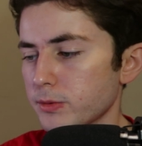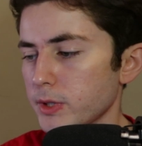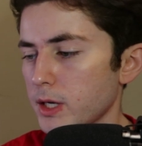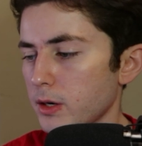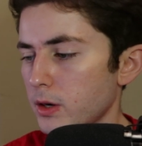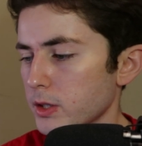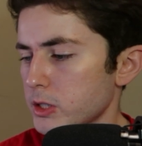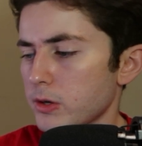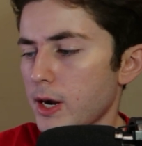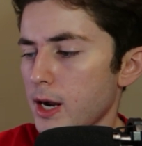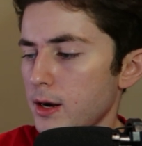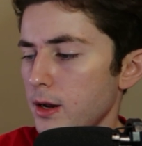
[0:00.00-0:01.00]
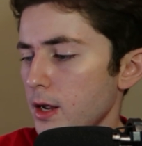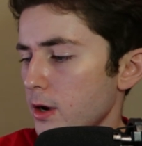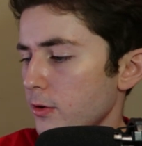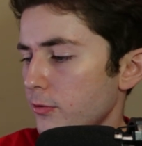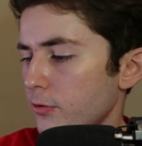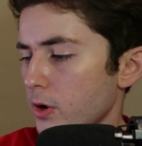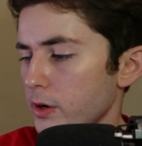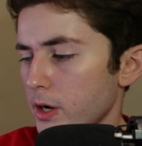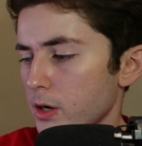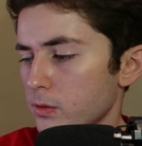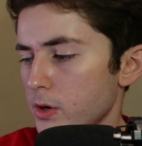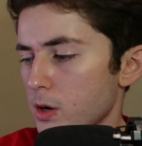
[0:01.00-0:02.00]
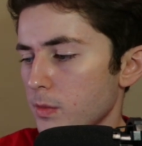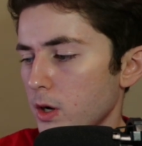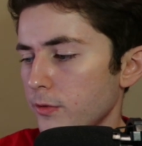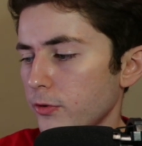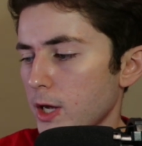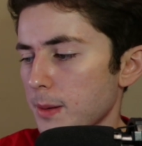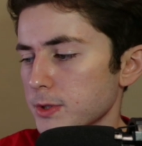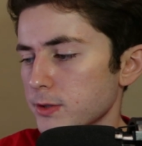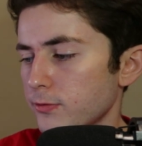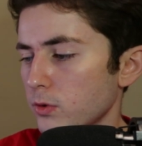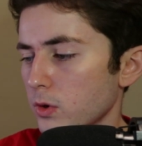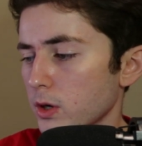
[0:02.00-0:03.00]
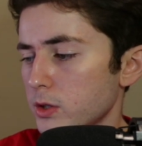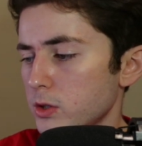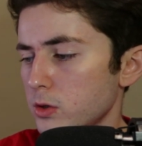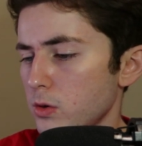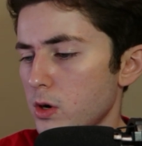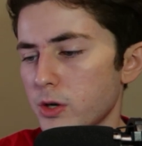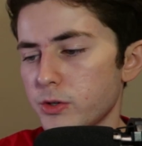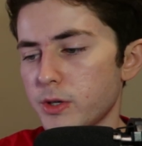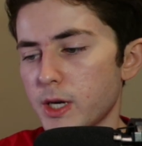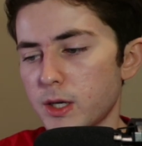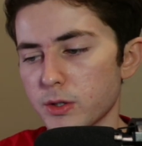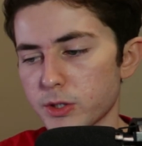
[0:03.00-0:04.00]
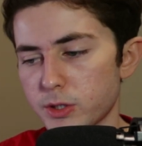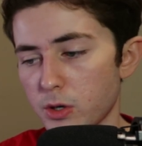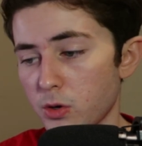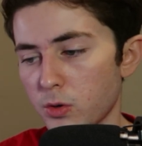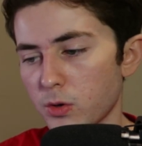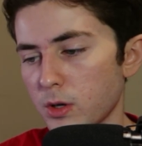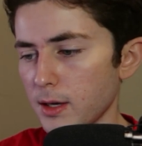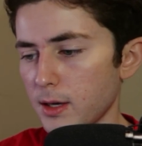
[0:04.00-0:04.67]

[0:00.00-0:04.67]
We can also add front and rear mud flaps for $200 total.